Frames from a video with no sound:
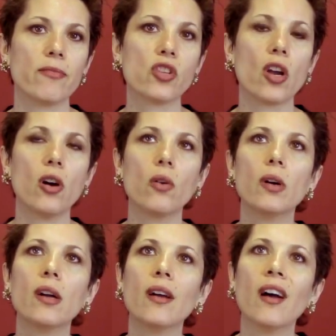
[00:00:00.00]
So
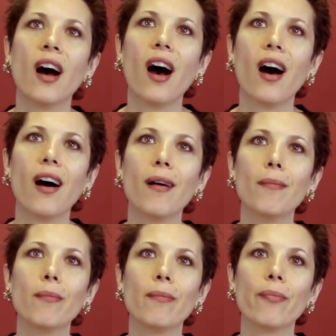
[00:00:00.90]

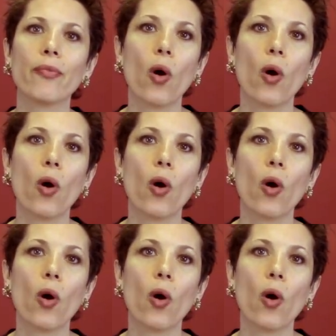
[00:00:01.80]
um,